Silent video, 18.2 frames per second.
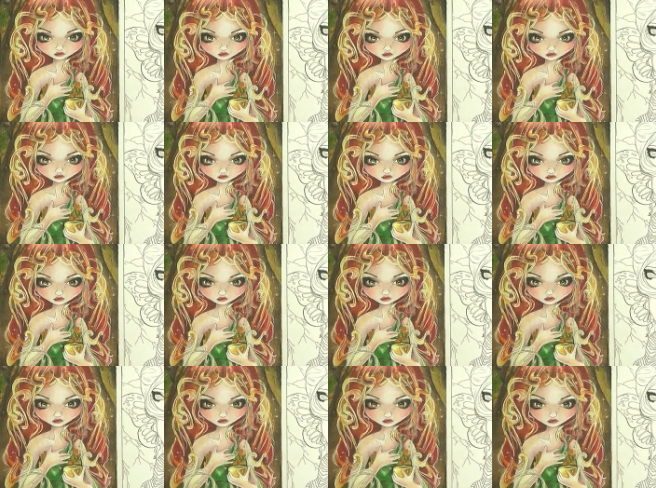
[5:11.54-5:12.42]
It's
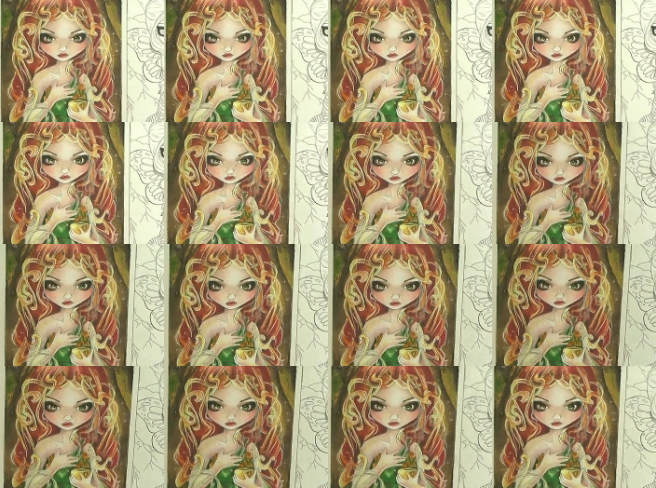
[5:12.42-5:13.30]
great that a
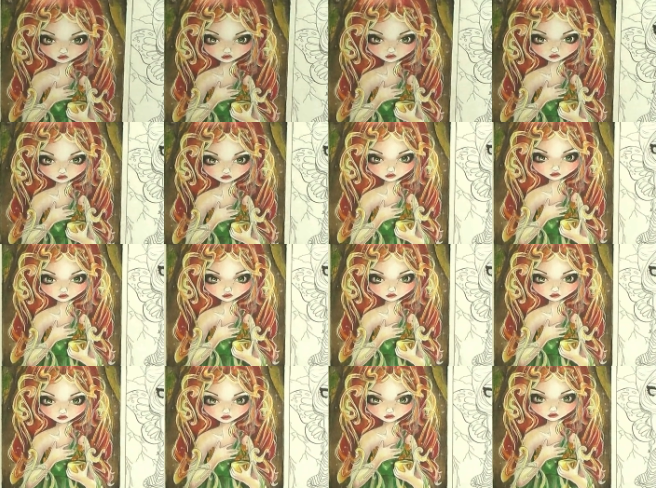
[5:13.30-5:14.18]
part of
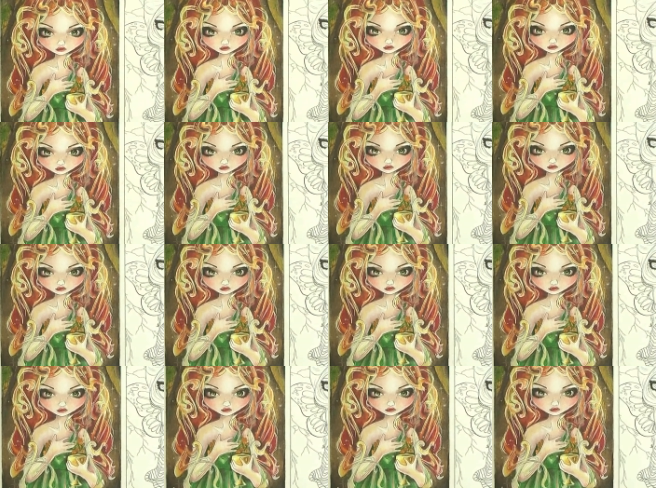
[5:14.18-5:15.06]
the big
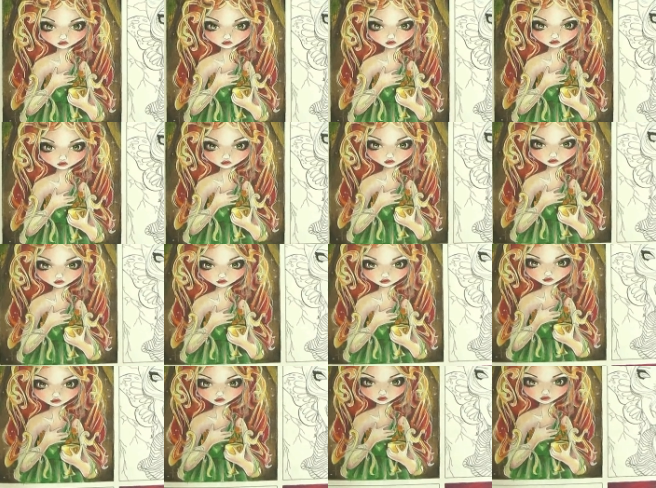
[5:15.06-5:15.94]
pictures here we
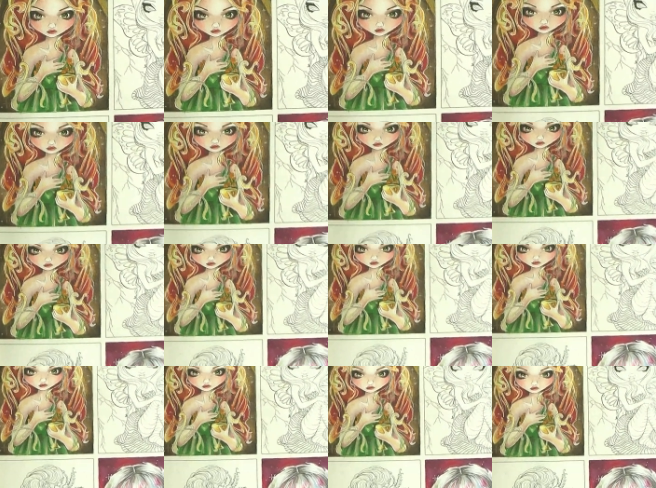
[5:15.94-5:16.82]
have smaller
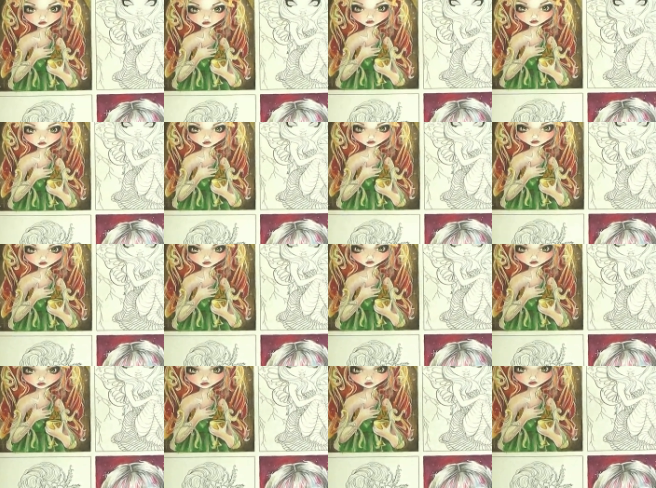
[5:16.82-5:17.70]
ones
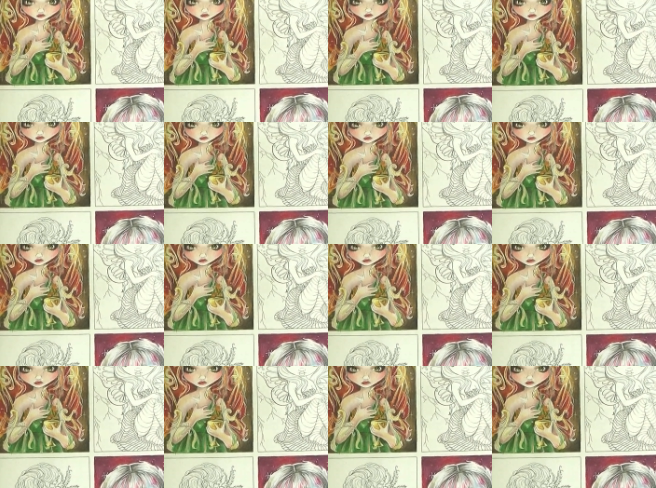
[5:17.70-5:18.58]
I finished
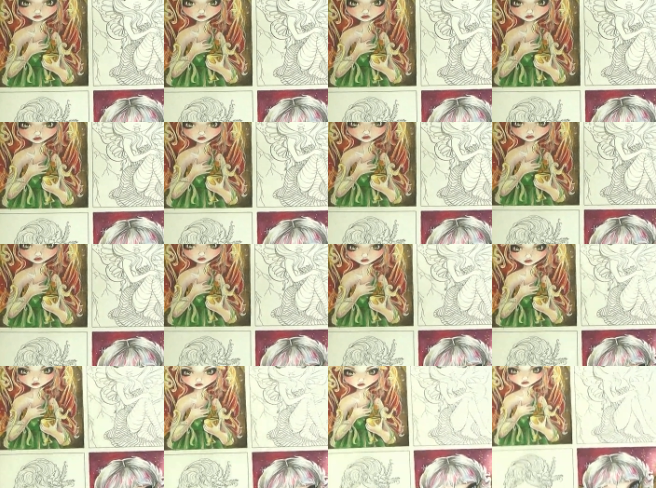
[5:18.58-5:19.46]
this
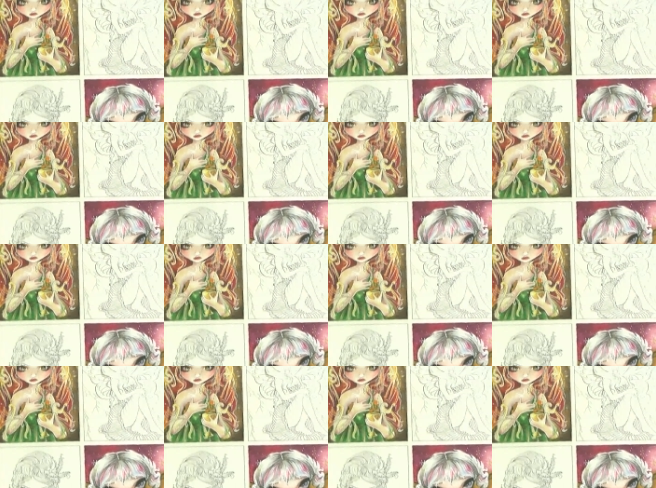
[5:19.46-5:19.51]
organ